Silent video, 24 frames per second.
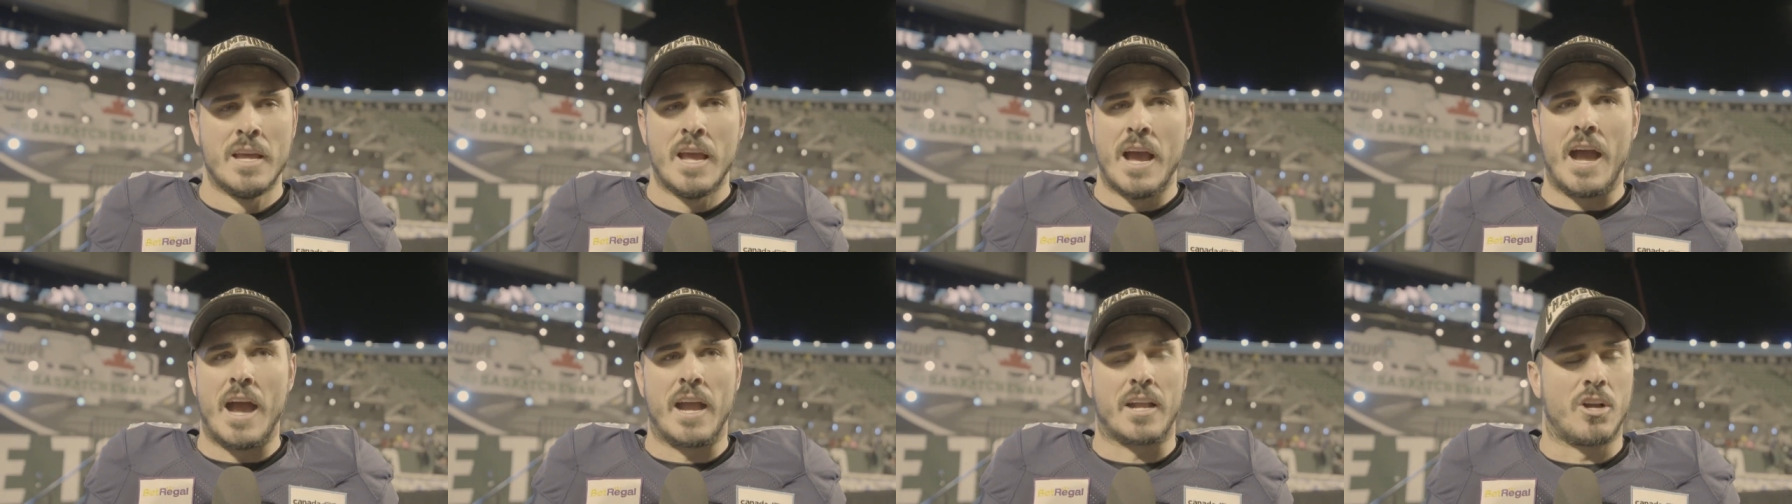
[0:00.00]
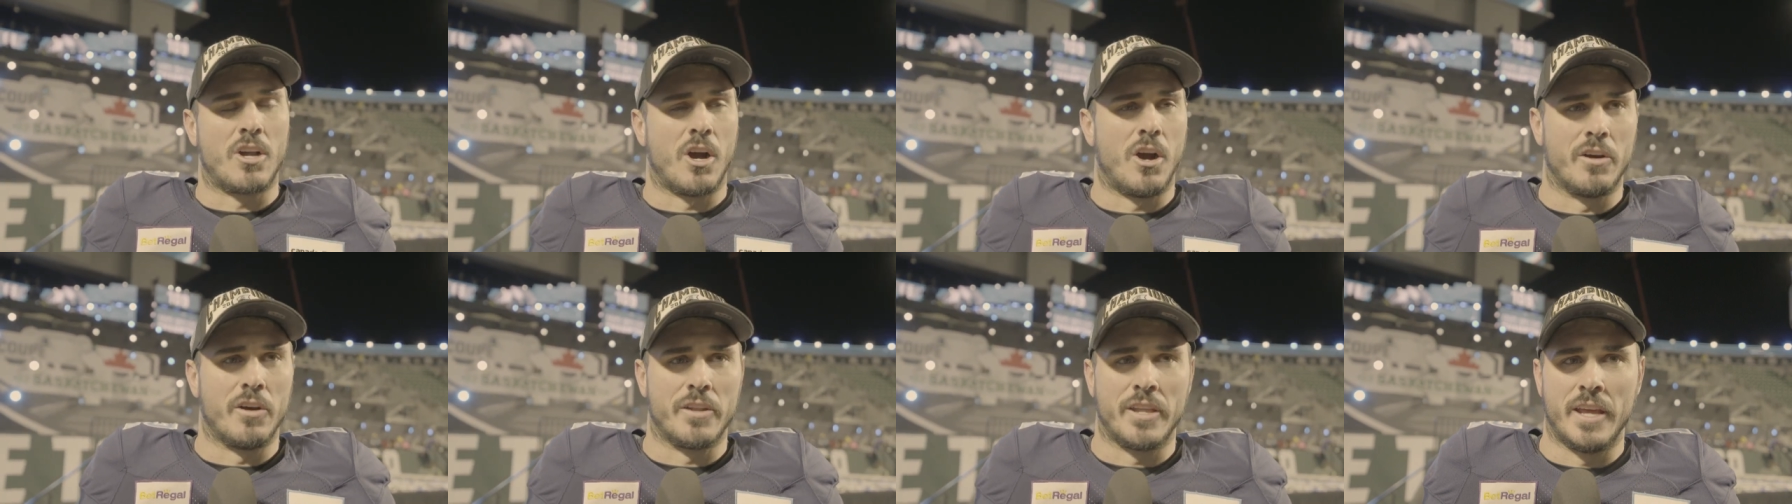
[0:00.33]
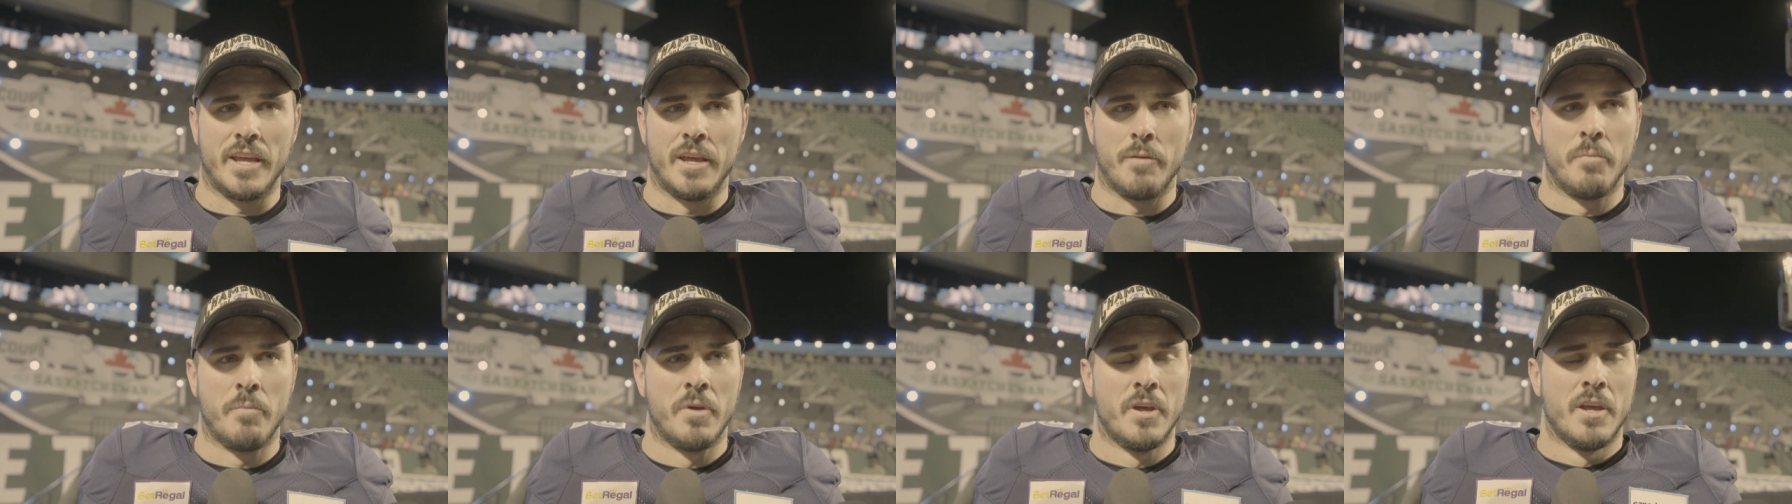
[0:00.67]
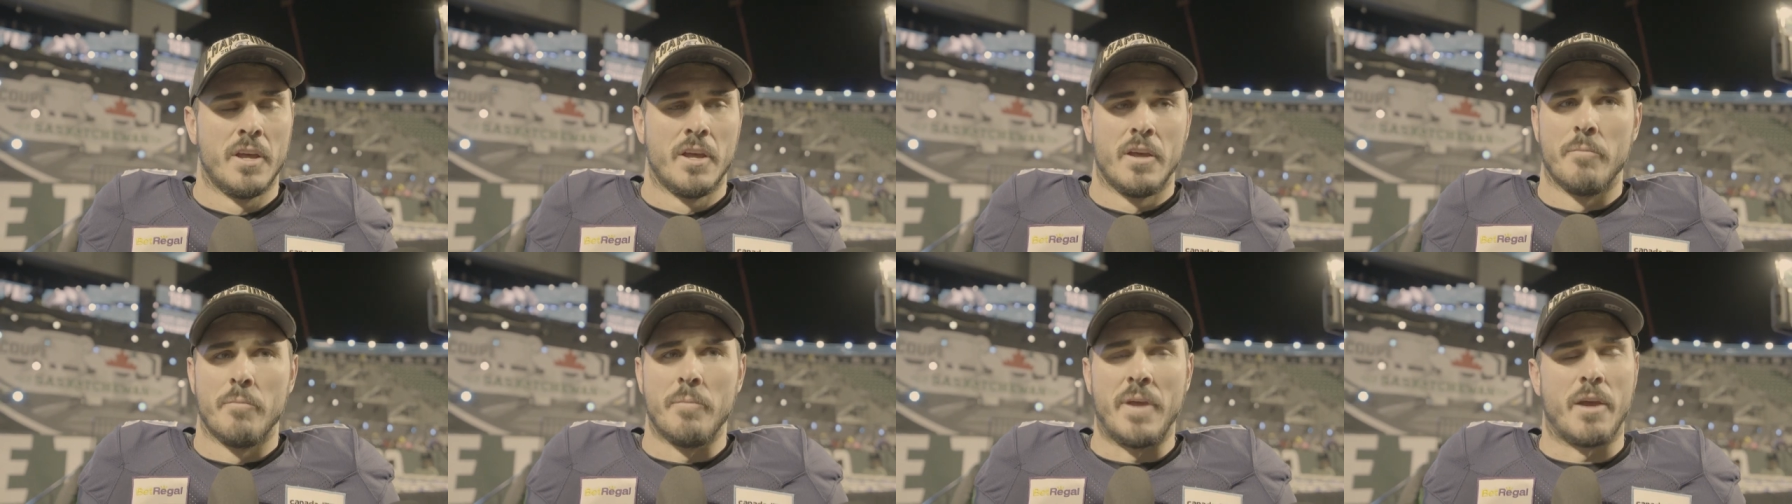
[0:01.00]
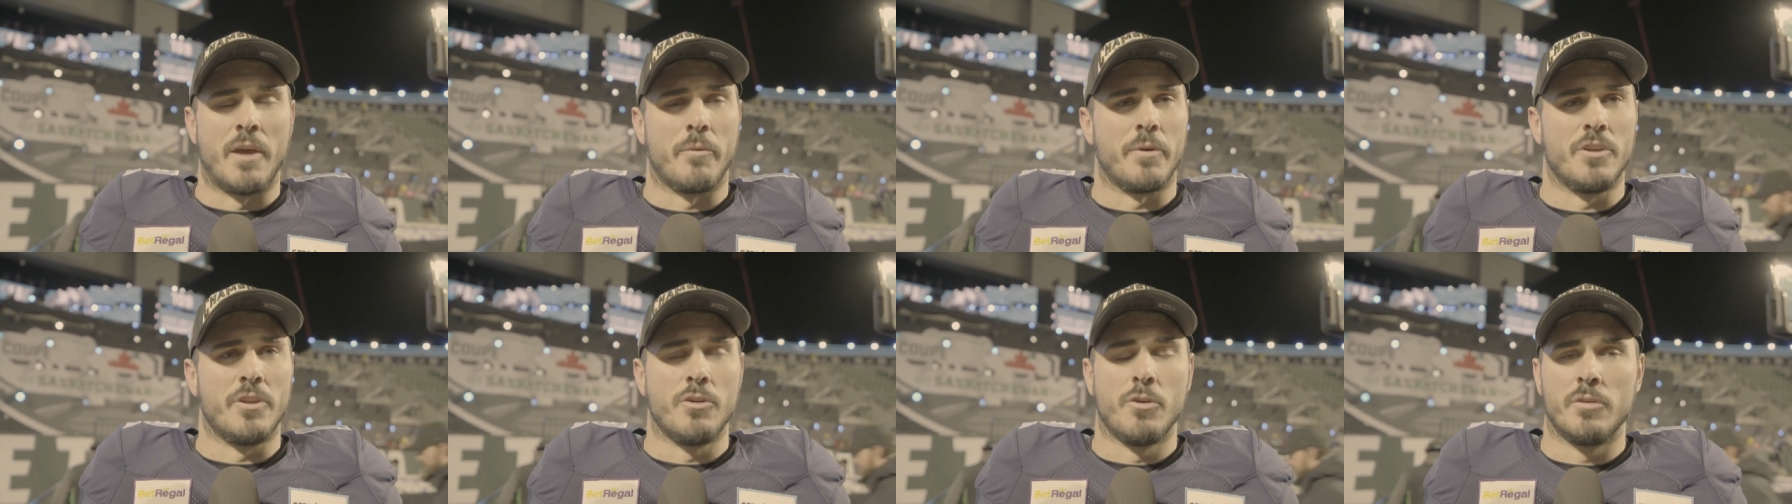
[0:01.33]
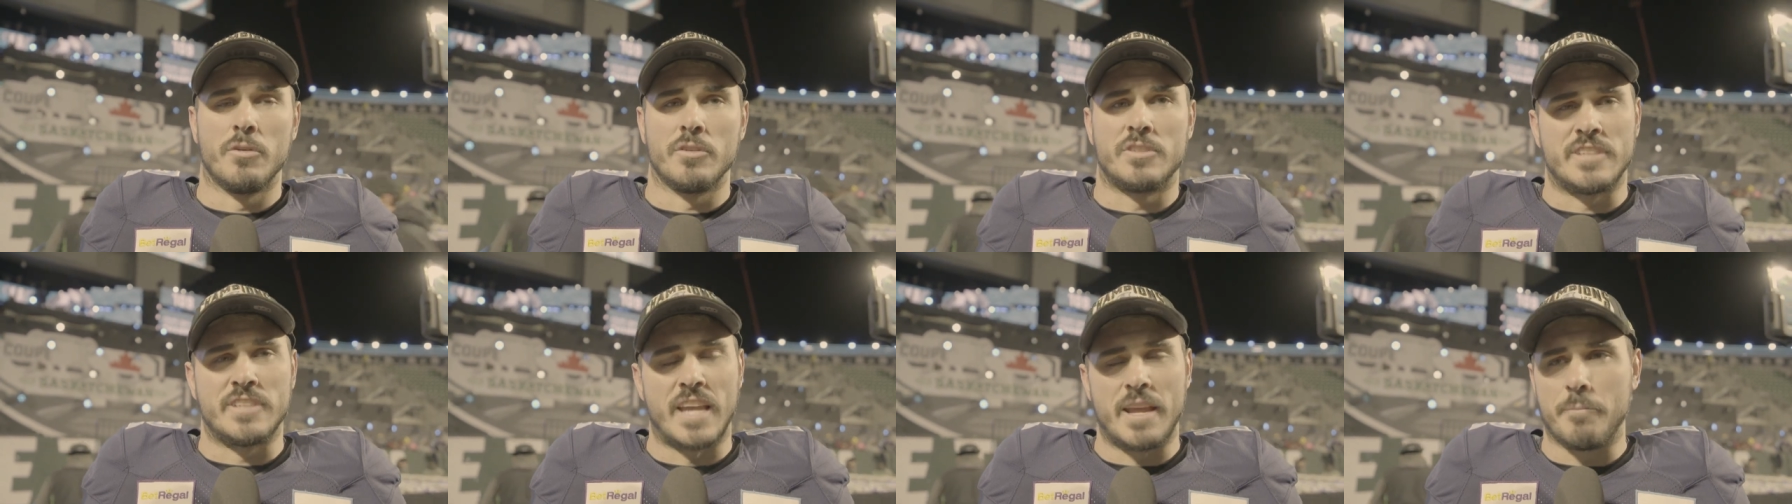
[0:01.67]
I called him. Man, we knew the
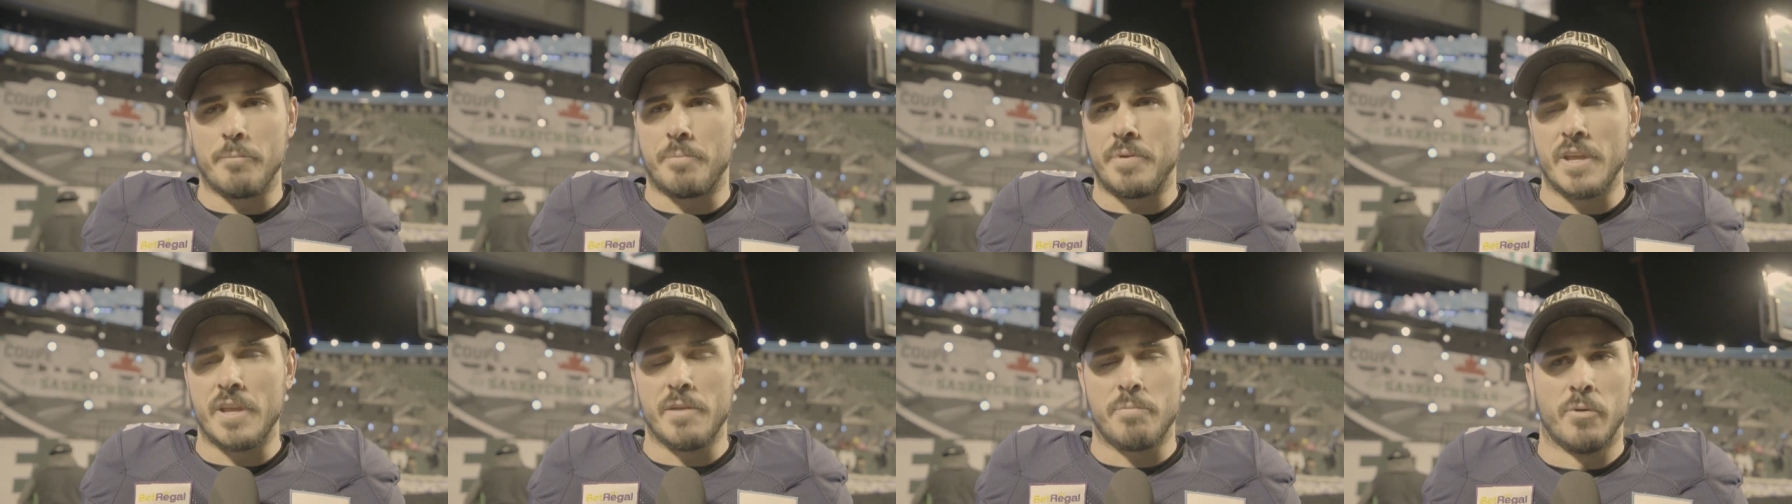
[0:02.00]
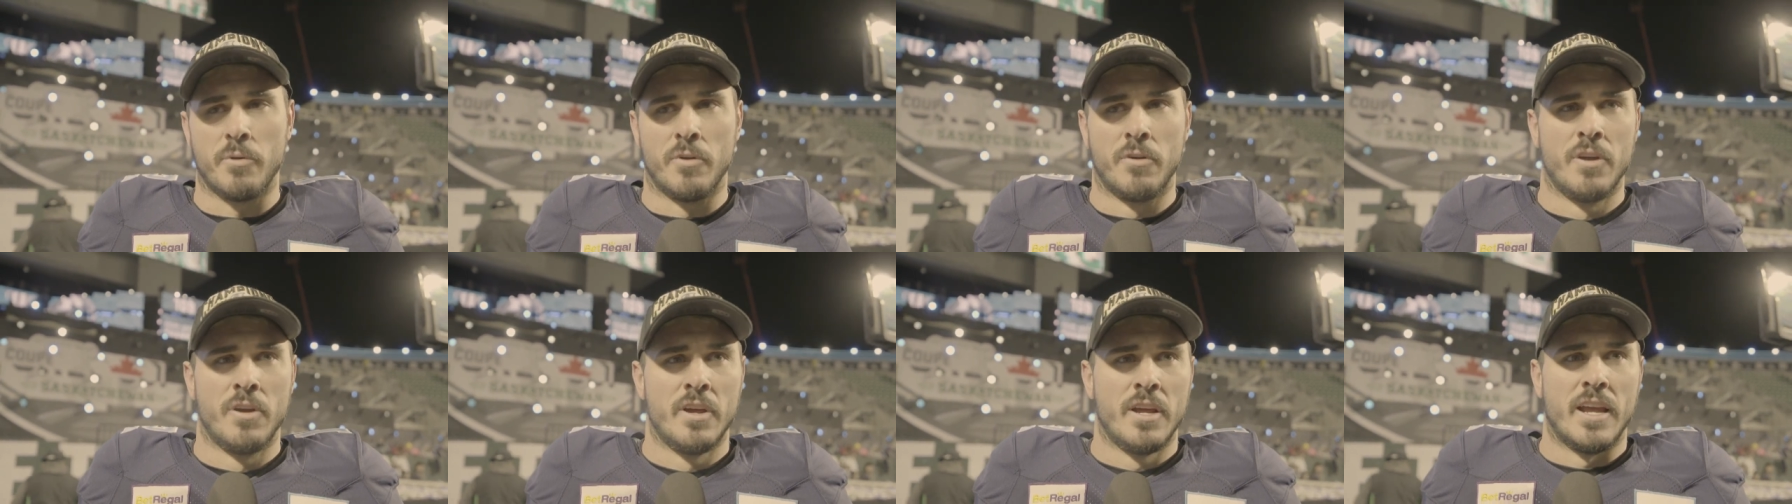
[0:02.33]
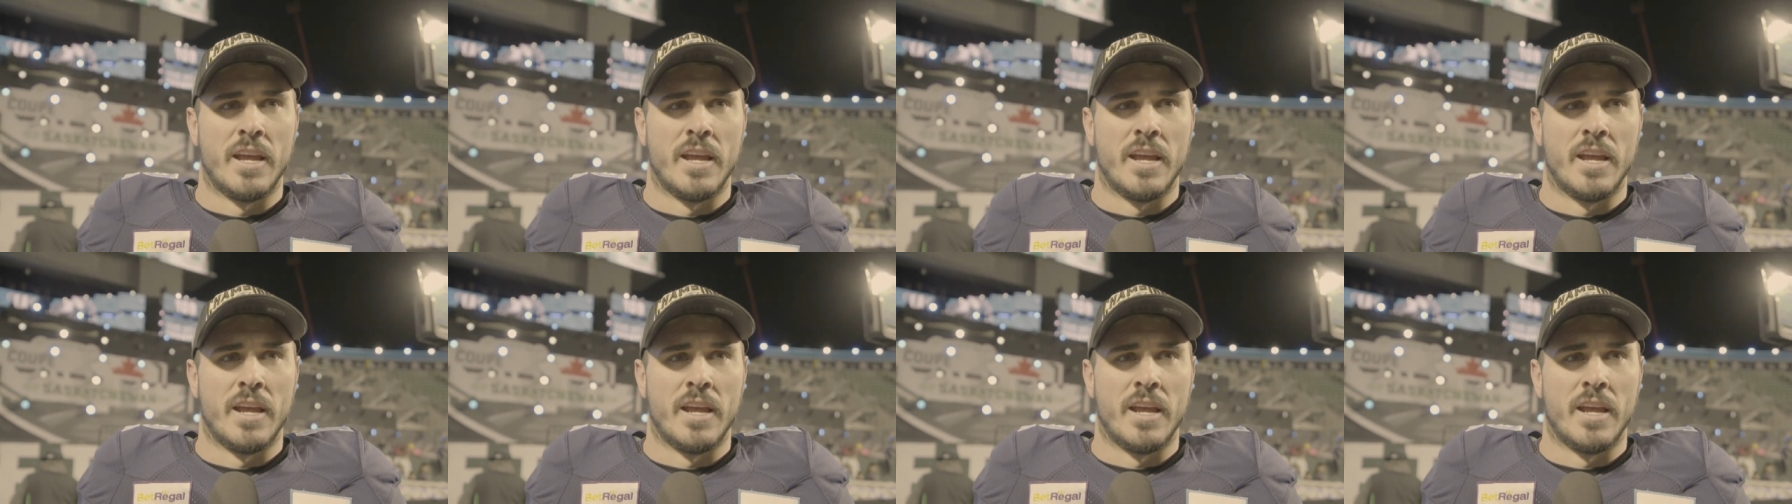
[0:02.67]
same people.